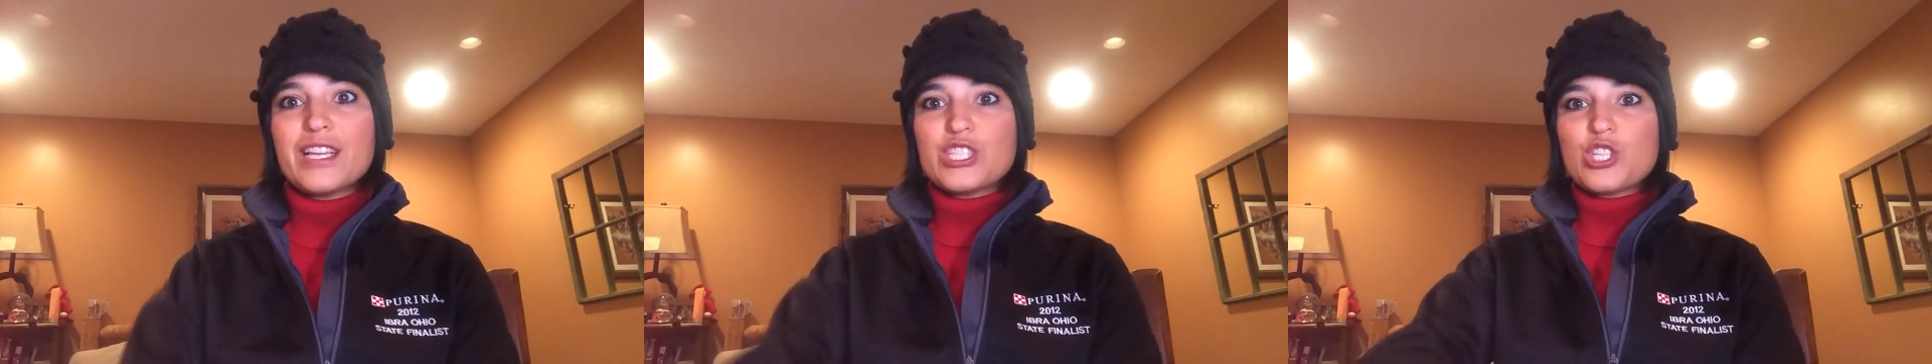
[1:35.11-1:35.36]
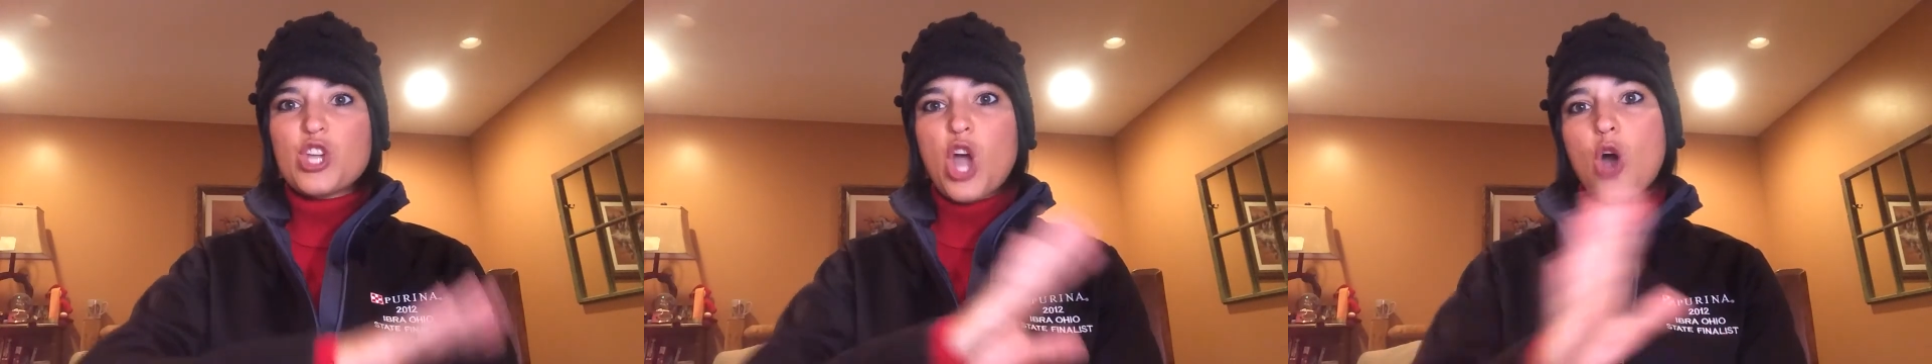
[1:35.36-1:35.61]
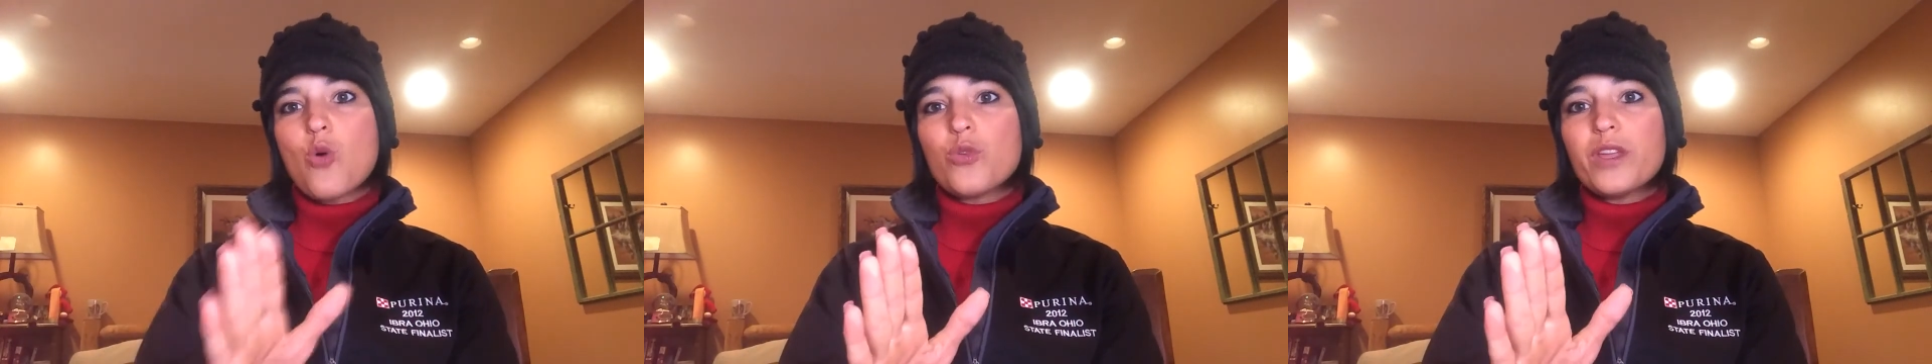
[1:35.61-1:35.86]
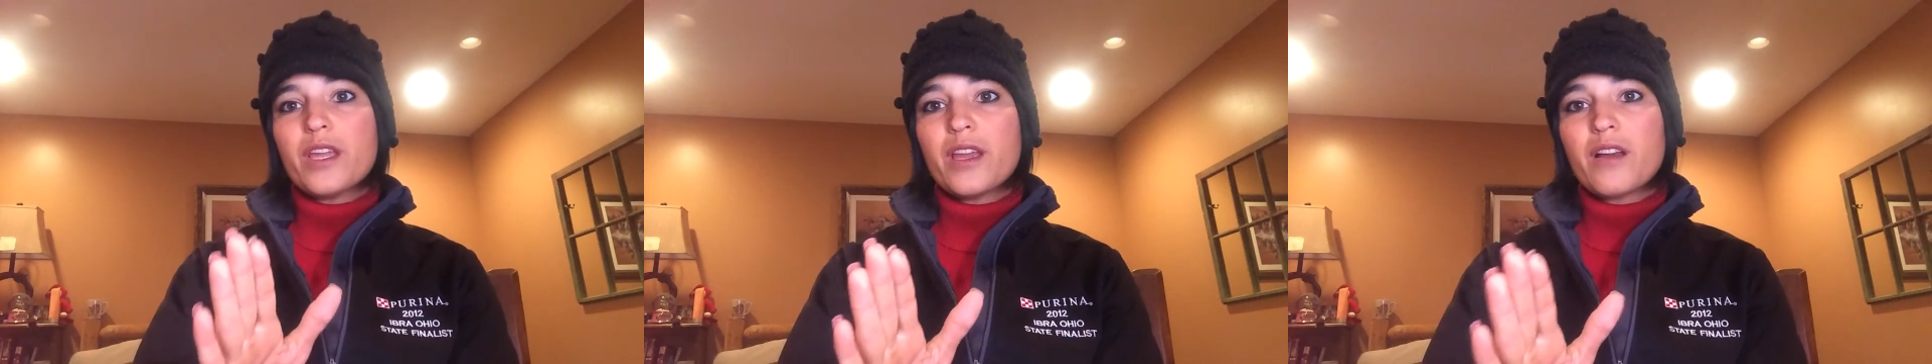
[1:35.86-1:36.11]
It's
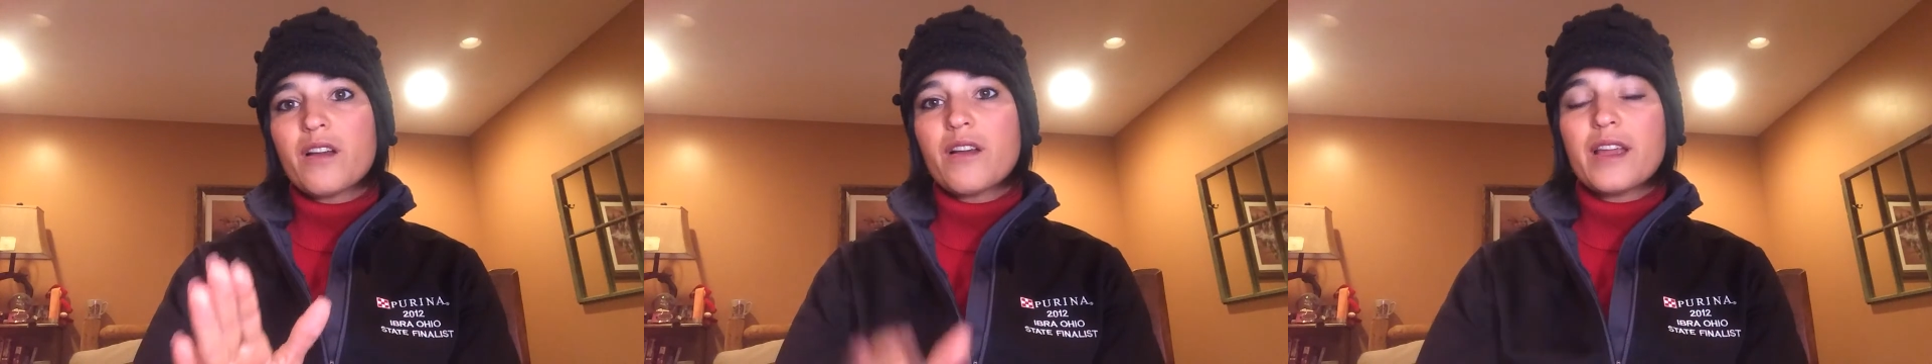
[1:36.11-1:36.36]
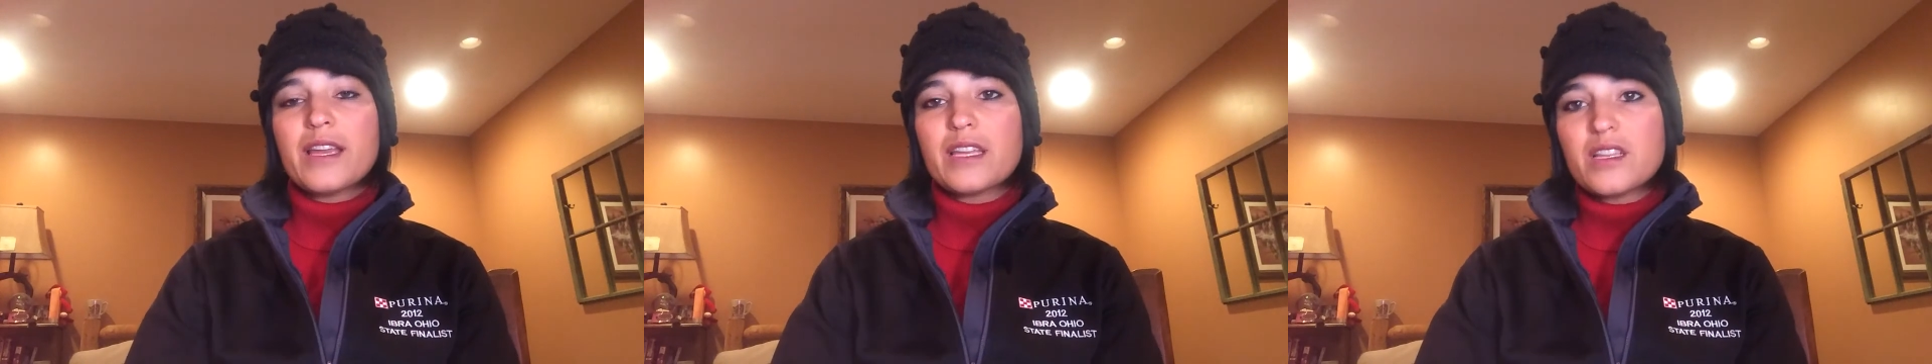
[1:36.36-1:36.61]
cold here in